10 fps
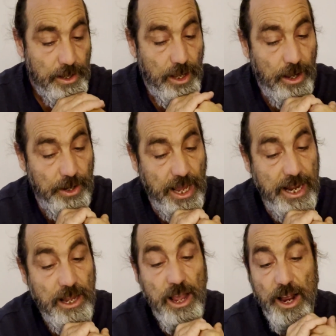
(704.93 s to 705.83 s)

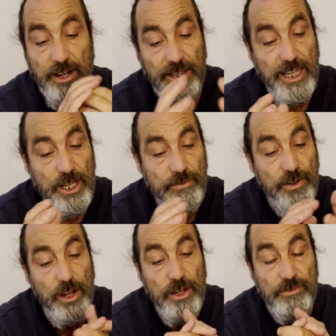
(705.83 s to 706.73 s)
Okay, and I think
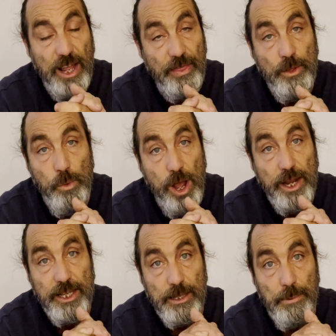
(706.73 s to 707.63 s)
you've done the
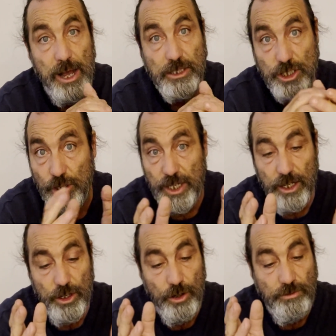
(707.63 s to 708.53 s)
work in the past. Looking
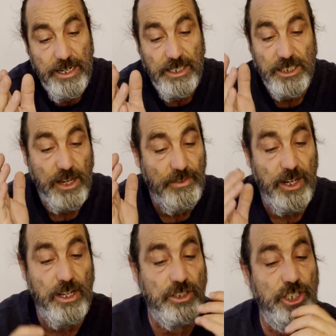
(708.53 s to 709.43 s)
at your readings over the
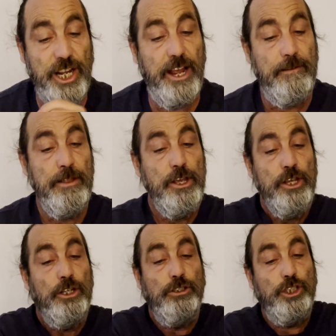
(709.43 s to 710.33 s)
last year,
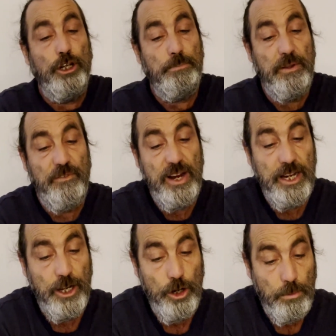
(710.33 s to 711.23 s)
you should be
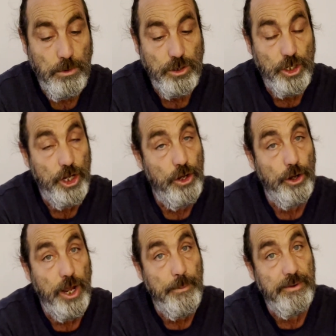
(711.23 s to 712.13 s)
feeling a lot more secure
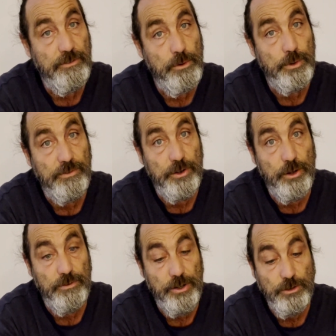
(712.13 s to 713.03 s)
going forward for
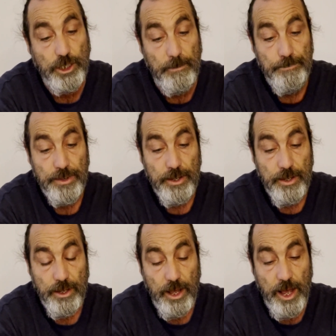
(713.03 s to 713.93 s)
your future.
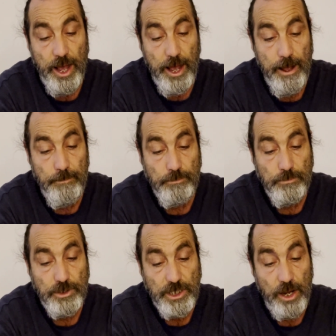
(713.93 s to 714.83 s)

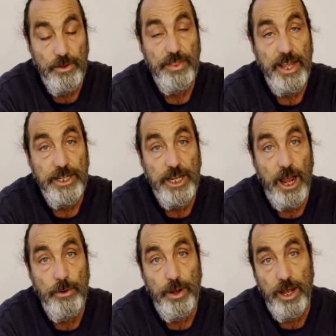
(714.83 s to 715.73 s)
So there you
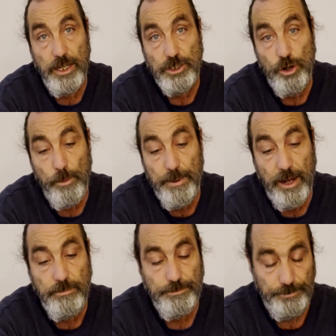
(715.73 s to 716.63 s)
go,
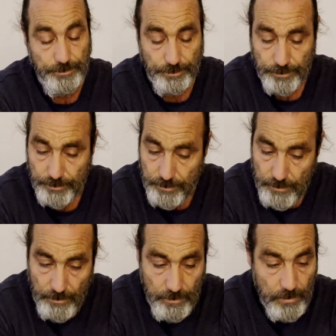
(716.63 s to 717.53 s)
Scorpio.
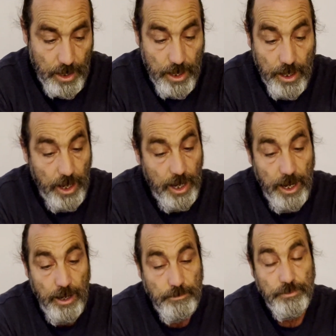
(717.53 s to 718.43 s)

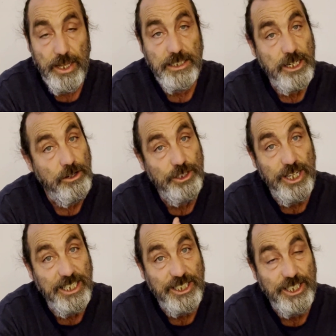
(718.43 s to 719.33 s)
There's loads of
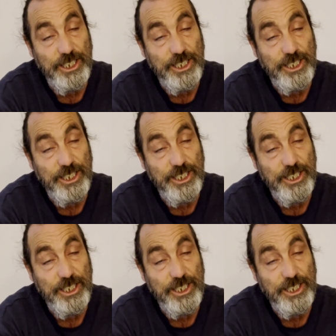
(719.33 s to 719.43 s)
links in the